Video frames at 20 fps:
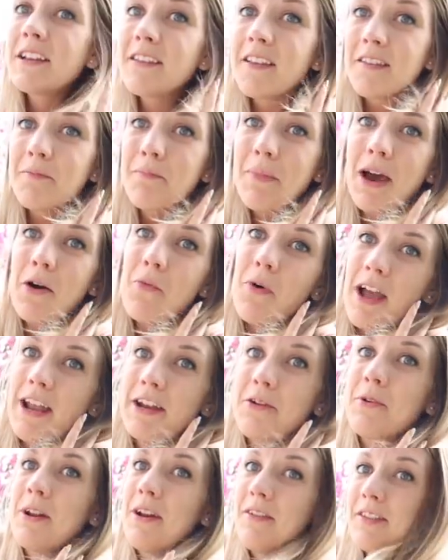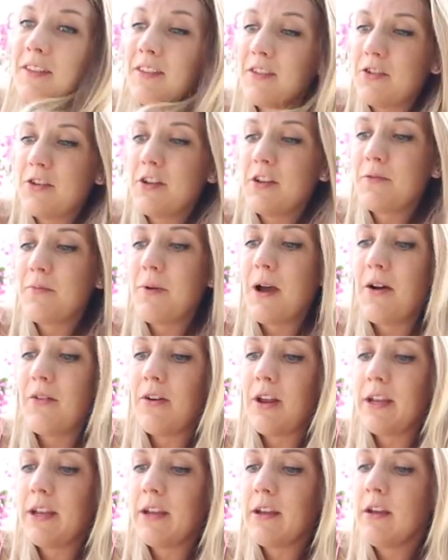and it doesn't matter what anyone else is doing as well.
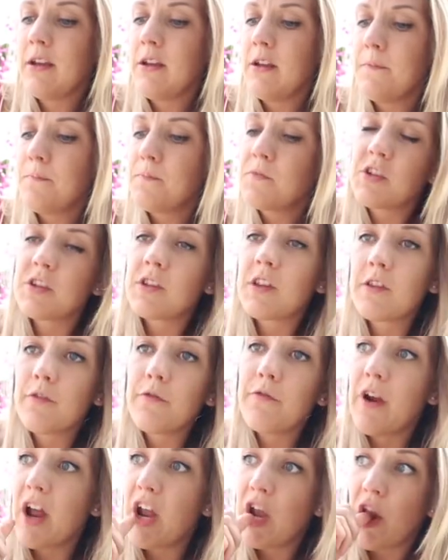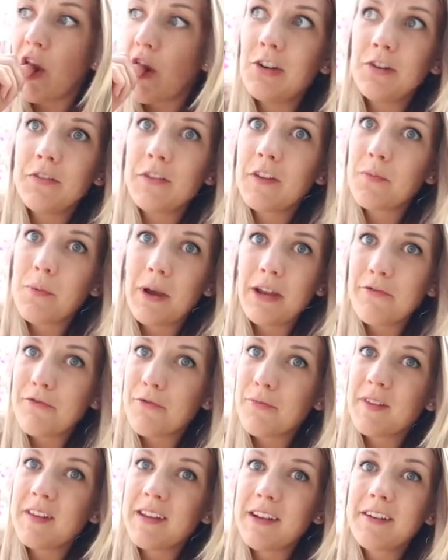Like, just because a friend loses weight
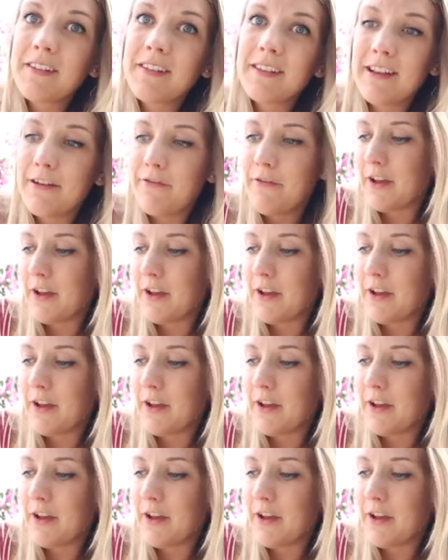from sickness in their